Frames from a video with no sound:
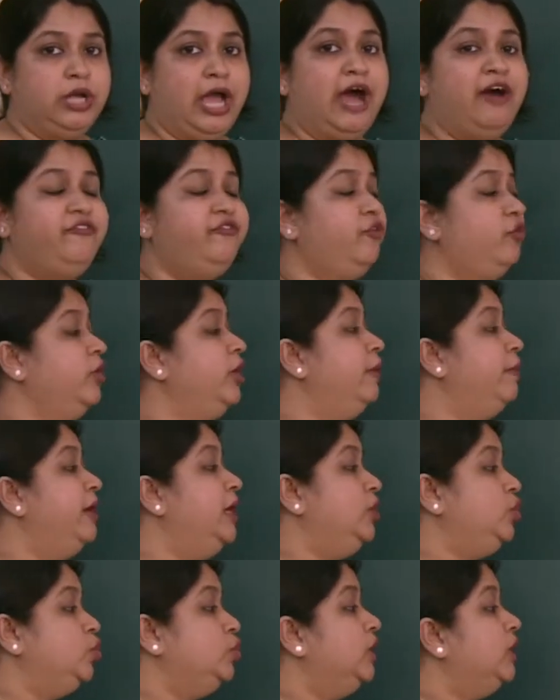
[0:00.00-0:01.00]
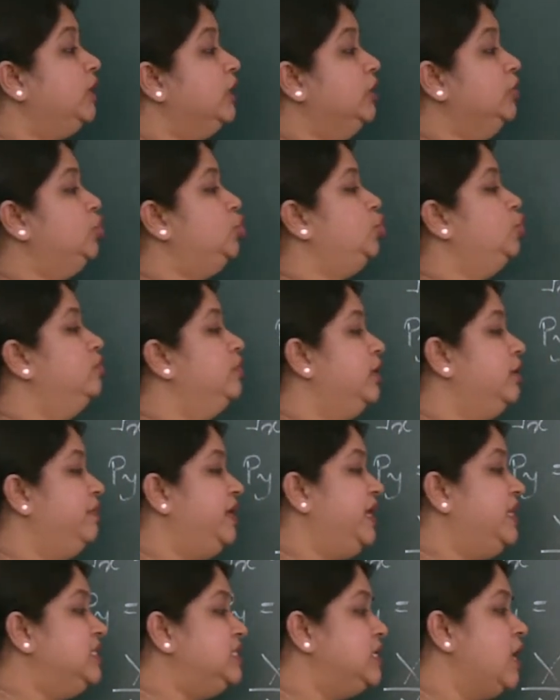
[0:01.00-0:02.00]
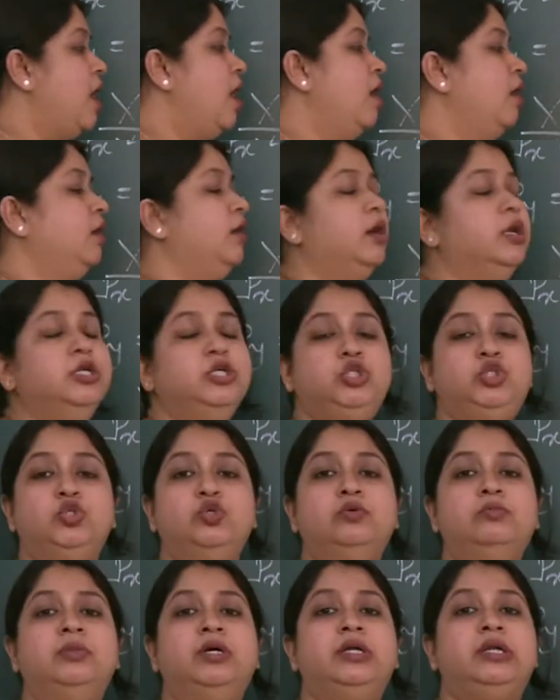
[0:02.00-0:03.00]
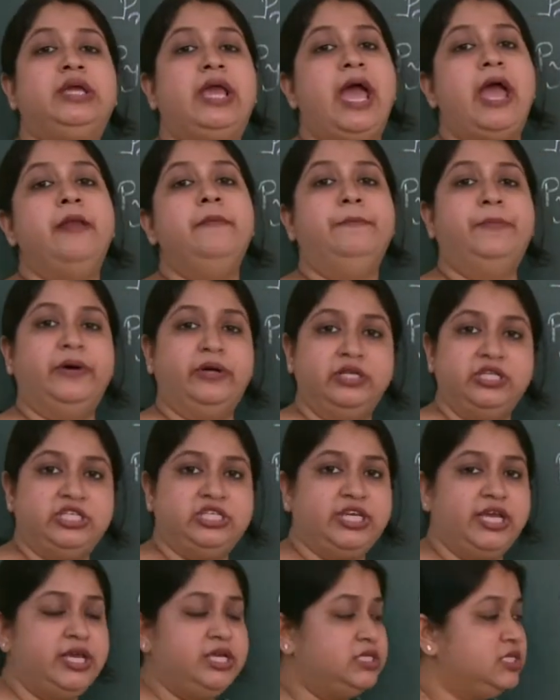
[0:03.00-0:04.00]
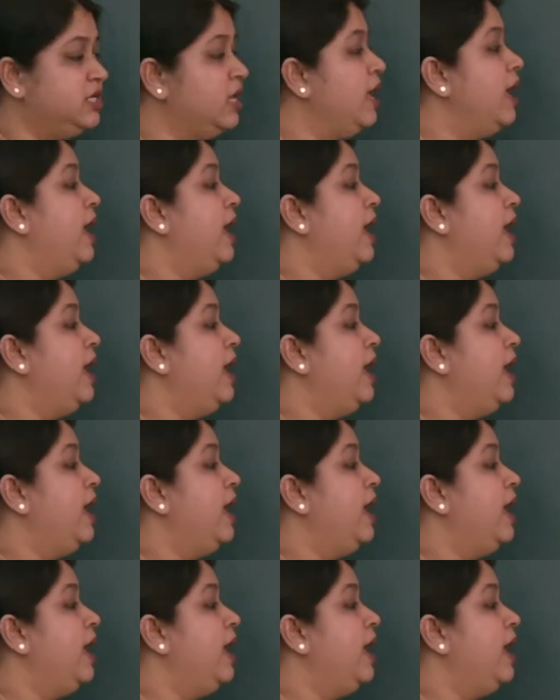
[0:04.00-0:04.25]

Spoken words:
Affordable to the consumer means consumer can purchase